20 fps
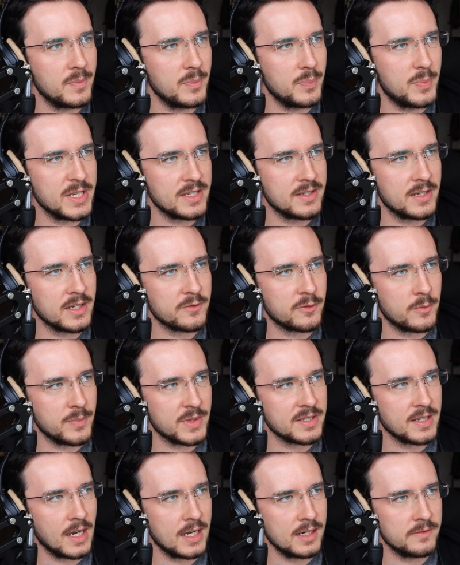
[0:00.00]
business from
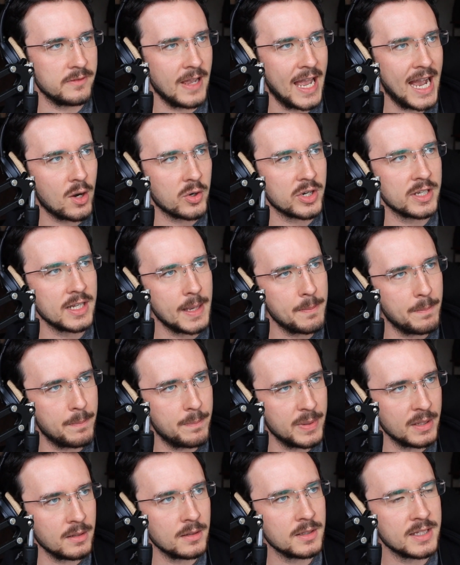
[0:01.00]
the side of, how can I
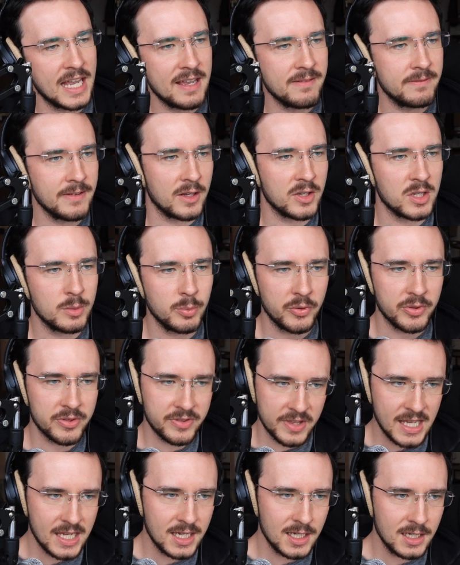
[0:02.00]
build a valuable
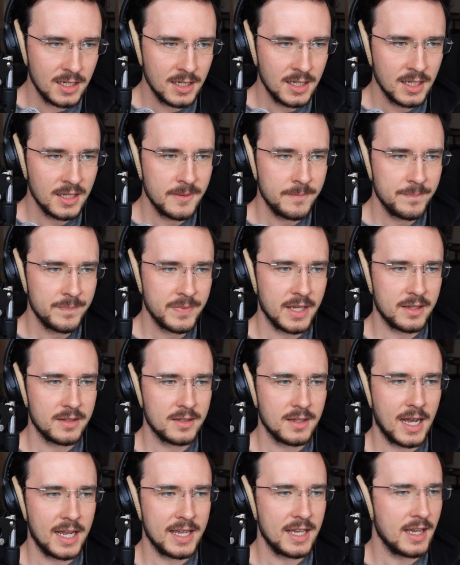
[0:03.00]
thing?
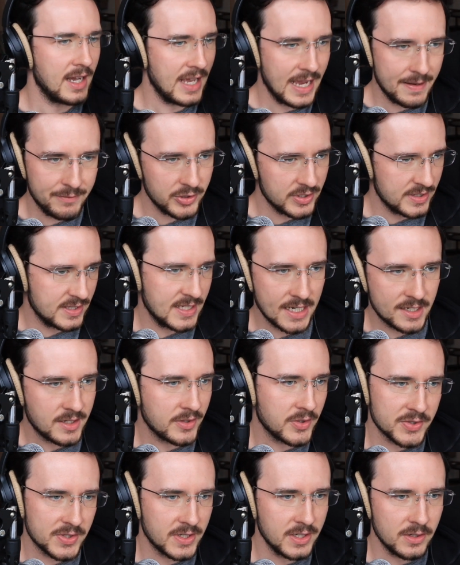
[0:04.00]
That I have all these
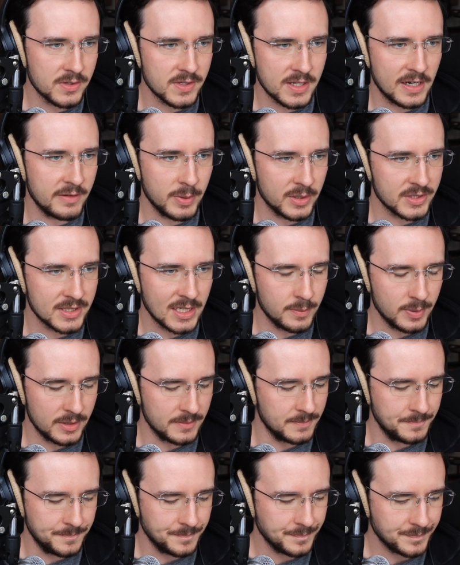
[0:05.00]
technical skills that I've built up,
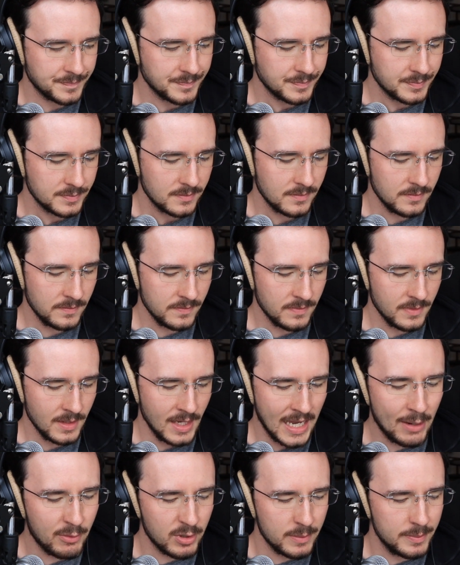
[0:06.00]
and
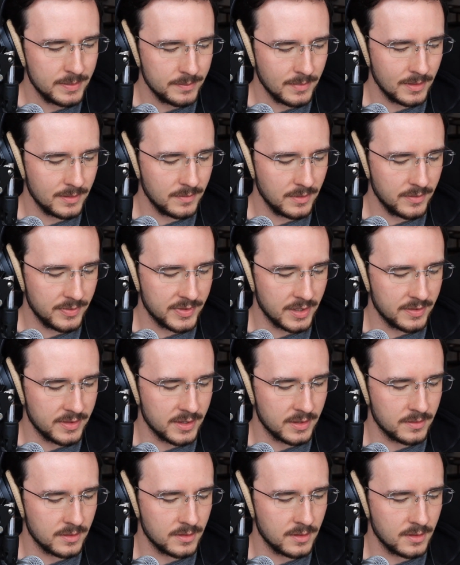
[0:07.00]
I want to be
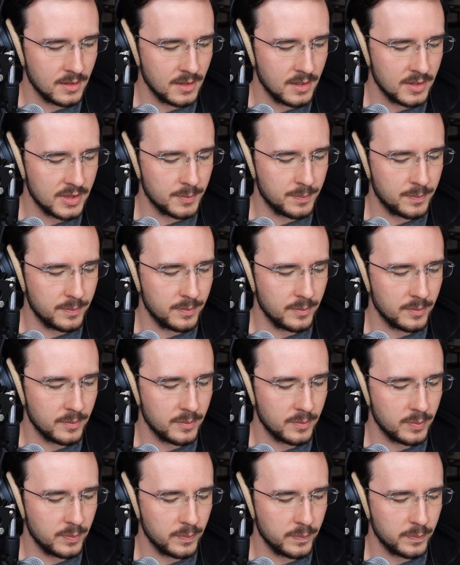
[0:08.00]
the
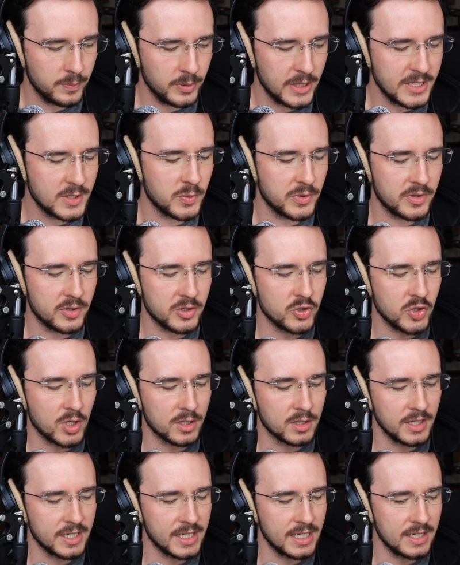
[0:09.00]
place where they're
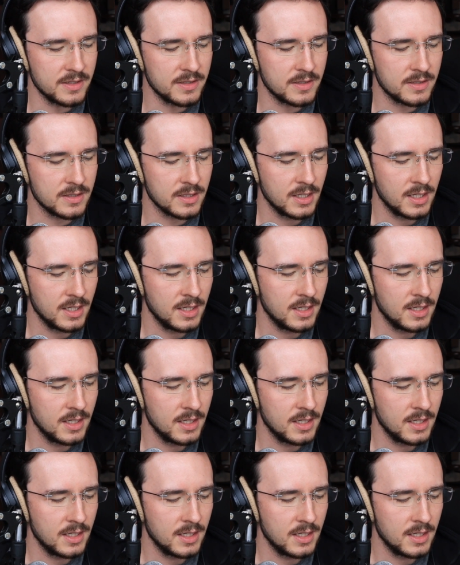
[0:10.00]
struggling is